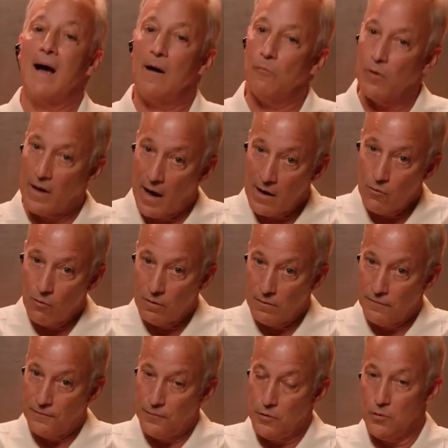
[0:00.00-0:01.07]
when I order
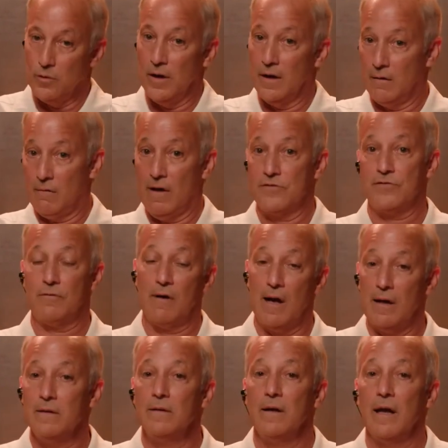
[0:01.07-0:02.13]
food at a
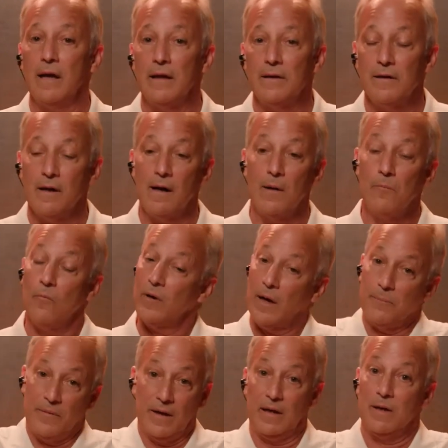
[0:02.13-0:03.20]
restaurant and when
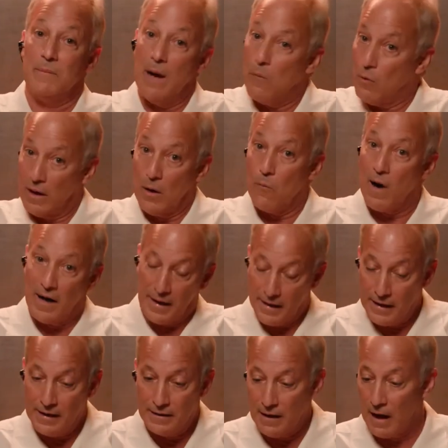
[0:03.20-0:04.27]
I'm thinking about what I want to eat,